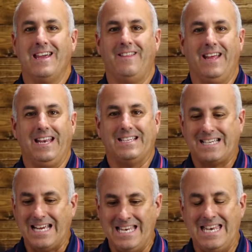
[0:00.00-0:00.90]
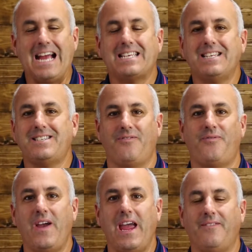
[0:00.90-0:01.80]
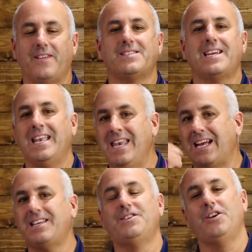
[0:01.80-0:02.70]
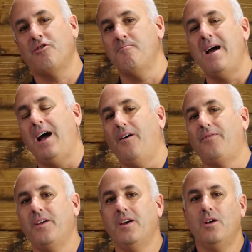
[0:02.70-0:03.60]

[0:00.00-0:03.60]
that is connected to faith is connected to your mouth.